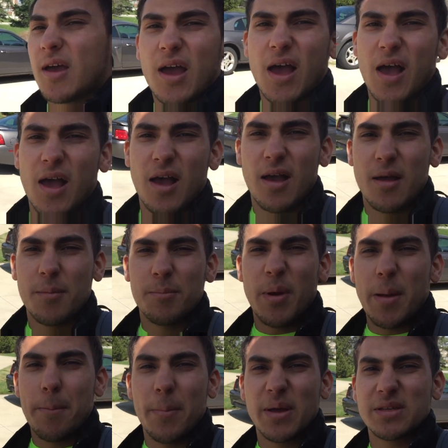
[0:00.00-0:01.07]
haha,
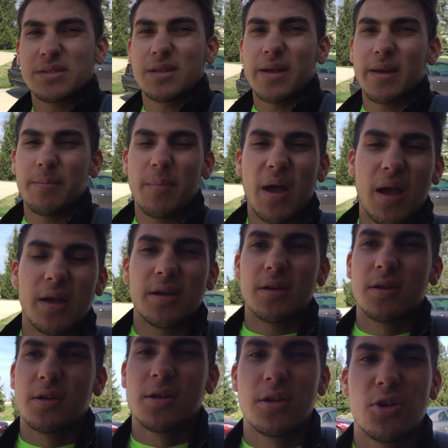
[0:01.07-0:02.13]
my Mustang, my
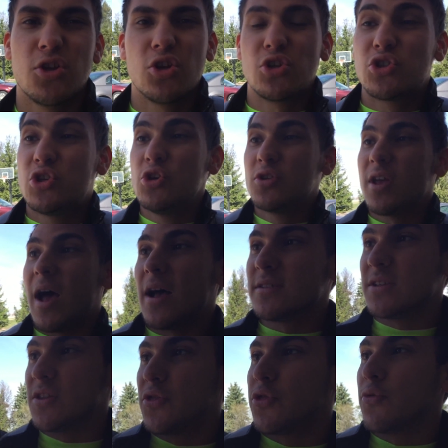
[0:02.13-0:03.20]

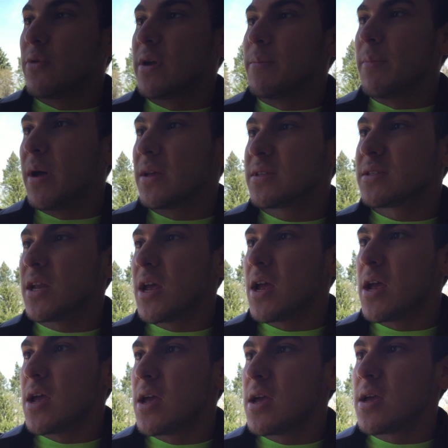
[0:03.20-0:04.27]
2003
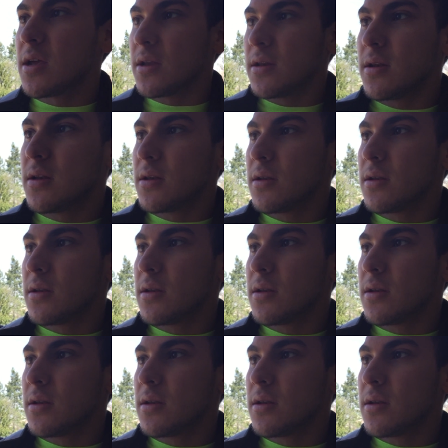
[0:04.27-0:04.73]
Mustang.